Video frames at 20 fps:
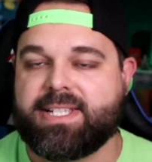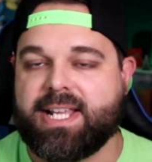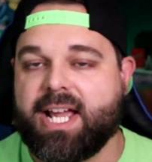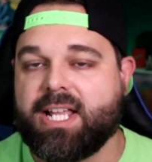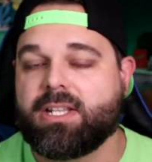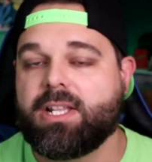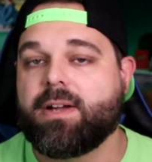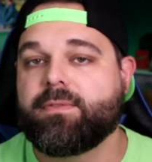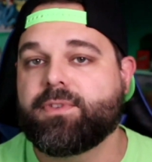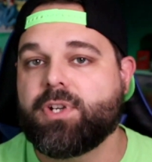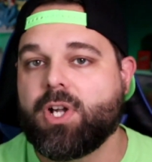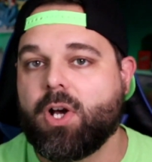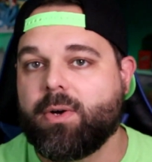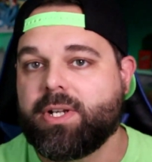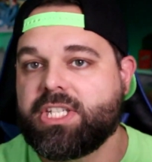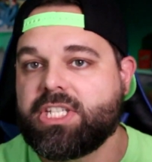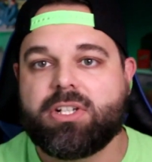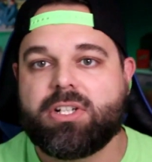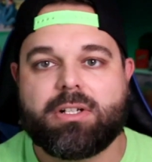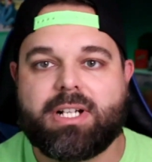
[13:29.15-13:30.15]
I love
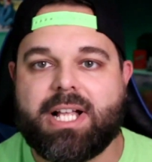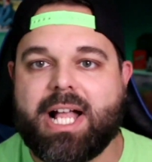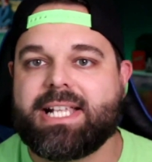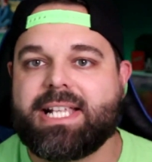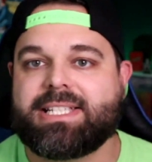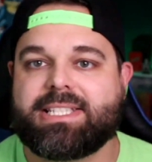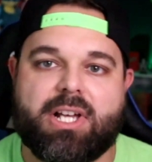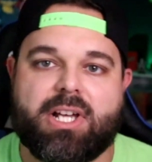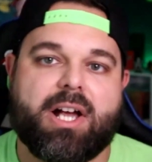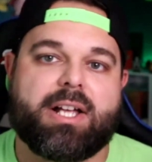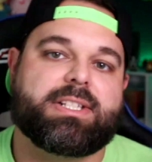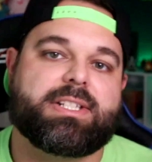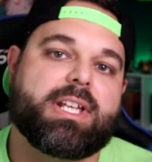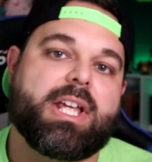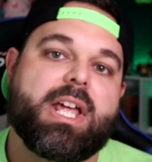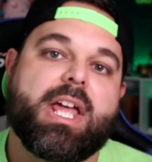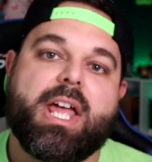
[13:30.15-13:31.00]
knowing your guys' thoughts